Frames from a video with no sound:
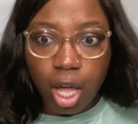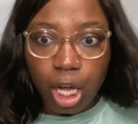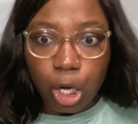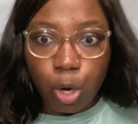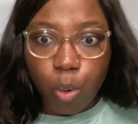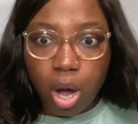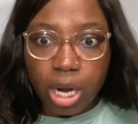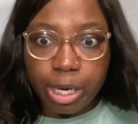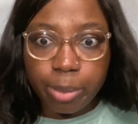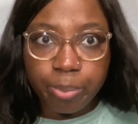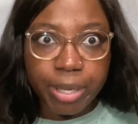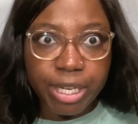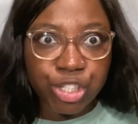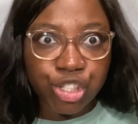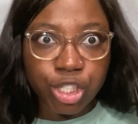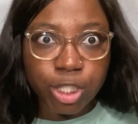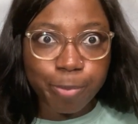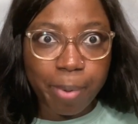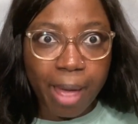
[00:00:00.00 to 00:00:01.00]
KWON EUN,
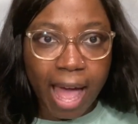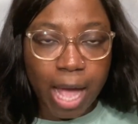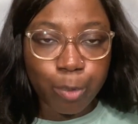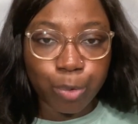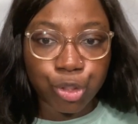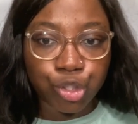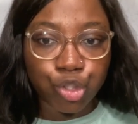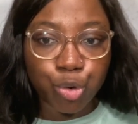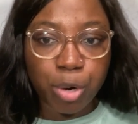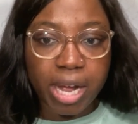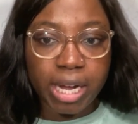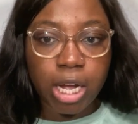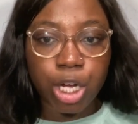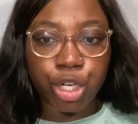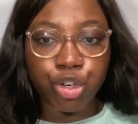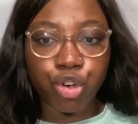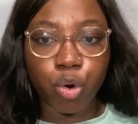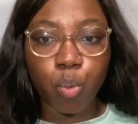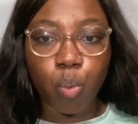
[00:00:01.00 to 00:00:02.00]
she's back with the track
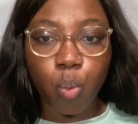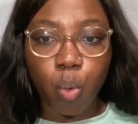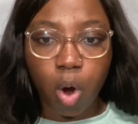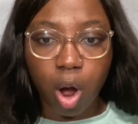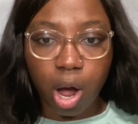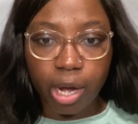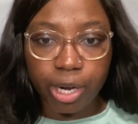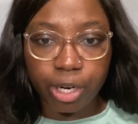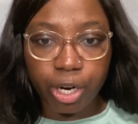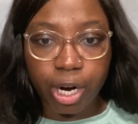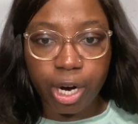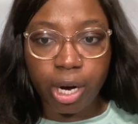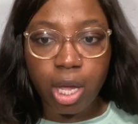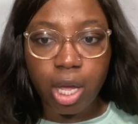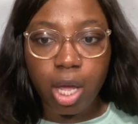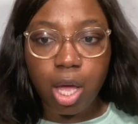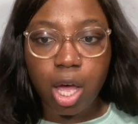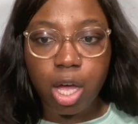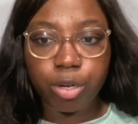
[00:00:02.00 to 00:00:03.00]
Underwater.
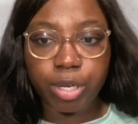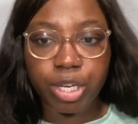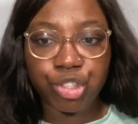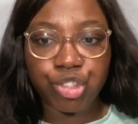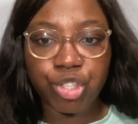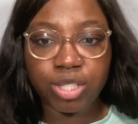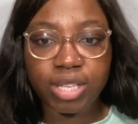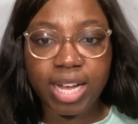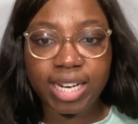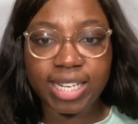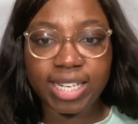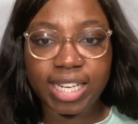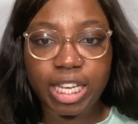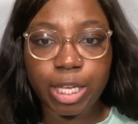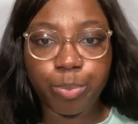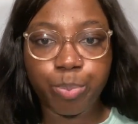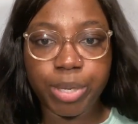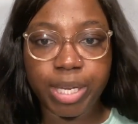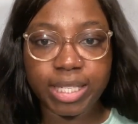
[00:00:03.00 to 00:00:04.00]
Okay, she's got an
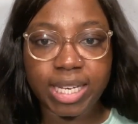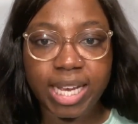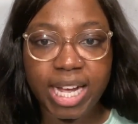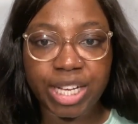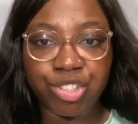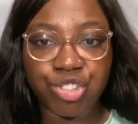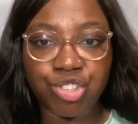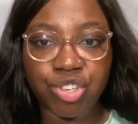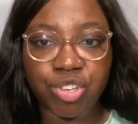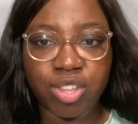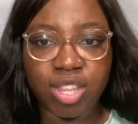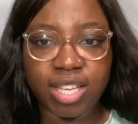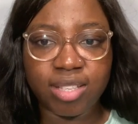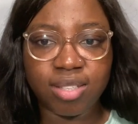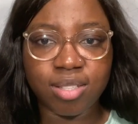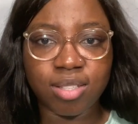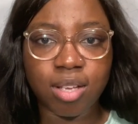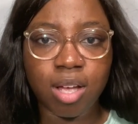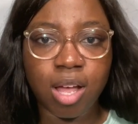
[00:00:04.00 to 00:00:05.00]
EP attached to
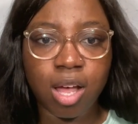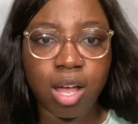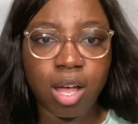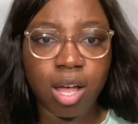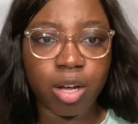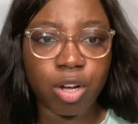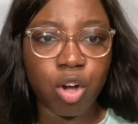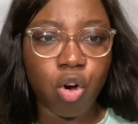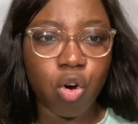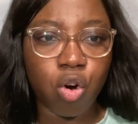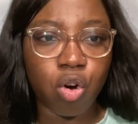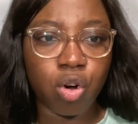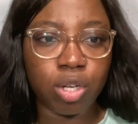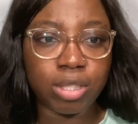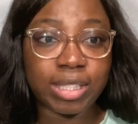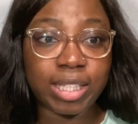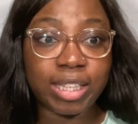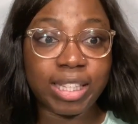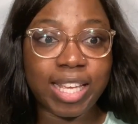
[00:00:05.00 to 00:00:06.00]
this
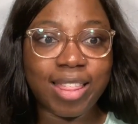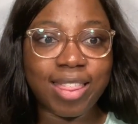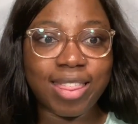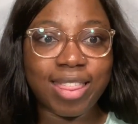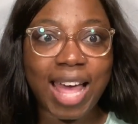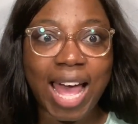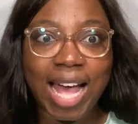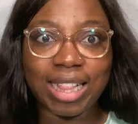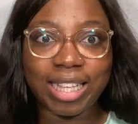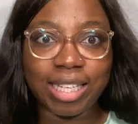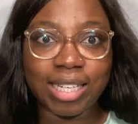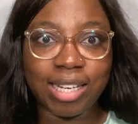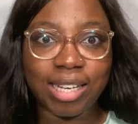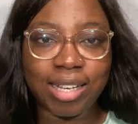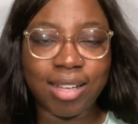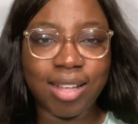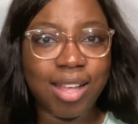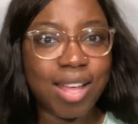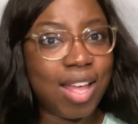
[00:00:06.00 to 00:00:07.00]
called
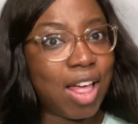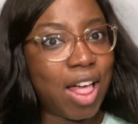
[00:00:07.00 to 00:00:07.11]
Lethality.